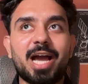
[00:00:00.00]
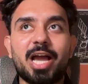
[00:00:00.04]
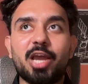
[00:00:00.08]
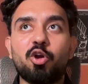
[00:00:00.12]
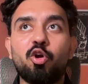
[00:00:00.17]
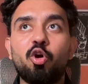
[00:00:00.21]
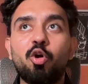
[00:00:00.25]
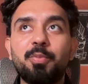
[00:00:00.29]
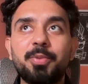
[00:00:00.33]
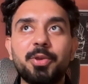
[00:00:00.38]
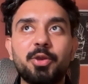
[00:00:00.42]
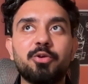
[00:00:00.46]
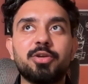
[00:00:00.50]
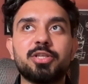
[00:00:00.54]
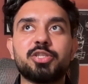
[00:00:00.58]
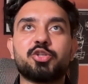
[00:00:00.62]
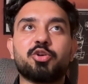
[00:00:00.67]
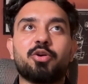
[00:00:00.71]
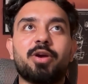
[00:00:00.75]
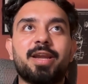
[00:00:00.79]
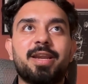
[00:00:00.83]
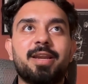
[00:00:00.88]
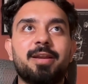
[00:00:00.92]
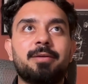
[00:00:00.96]
I hope you
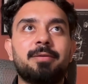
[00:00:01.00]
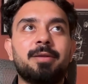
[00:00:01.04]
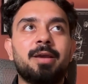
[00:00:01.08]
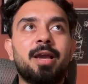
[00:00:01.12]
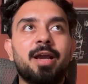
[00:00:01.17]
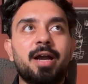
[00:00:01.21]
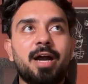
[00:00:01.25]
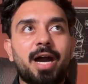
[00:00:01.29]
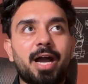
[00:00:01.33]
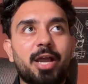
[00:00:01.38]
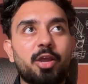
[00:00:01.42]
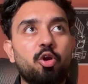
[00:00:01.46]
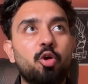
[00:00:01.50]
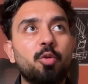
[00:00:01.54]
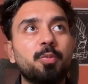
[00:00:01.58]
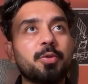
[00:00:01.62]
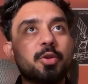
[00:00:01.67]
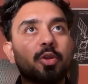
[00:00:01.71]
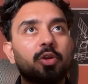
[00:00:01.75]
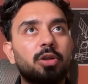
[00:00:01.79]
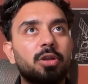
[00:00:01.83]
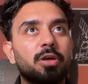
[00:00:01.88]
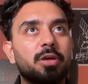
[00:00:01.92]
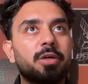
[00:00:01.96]
enjoyed it. I hope
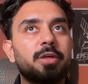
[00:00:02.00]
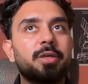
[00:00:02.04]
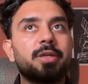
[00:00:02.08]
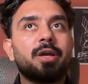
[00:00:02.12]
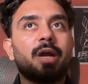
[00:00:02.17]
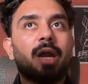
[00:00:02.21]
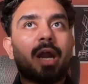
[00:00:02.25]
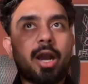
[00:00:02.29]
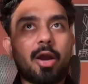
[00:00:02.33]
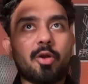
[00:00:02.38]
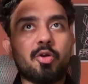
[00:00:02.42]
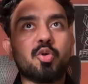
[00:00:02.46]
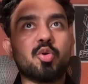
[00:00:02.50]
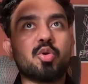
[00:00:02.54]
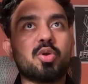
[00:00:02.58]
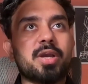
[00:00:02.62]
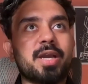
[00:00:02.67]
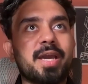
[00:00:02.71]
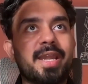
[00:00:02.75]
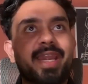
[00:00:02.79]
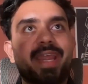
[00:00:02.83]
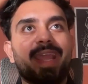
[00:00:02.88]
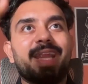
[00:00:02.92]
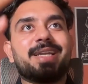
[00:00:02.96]
you learned how to
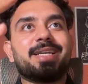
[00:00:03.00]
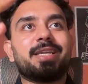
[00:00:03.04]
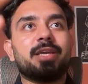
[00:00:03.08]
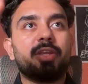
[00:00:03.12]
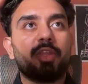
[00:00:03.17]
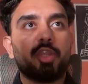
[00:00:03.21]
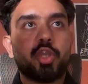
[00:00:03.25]
connect